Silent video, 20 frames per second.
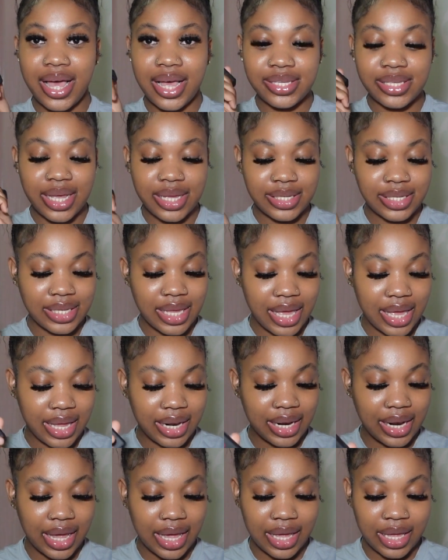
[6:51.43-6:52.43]
as I
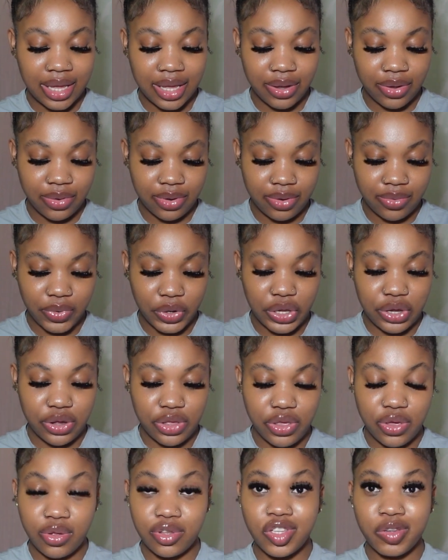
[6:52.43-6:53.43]
said, like we
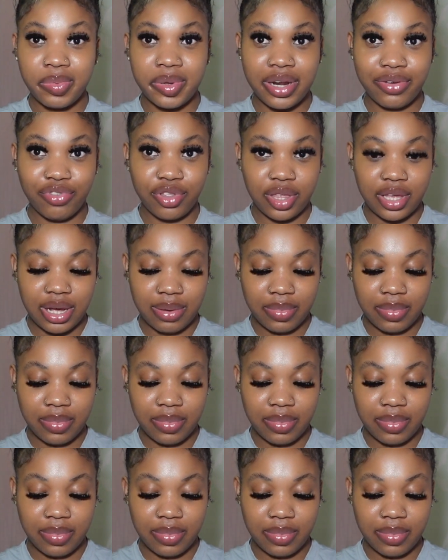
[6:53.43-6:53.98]
on YouTube and everything.